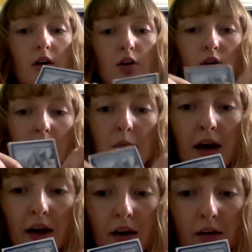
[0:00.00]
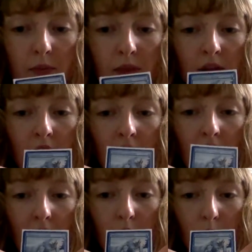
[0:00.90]
green mana
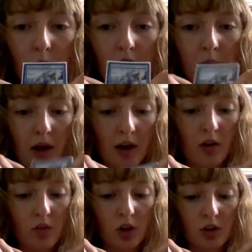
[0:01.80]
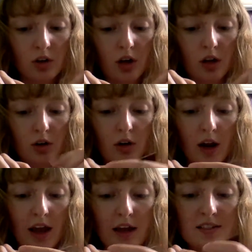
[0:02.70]
and 1 mana of another color
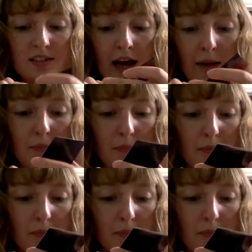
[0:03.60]
and tap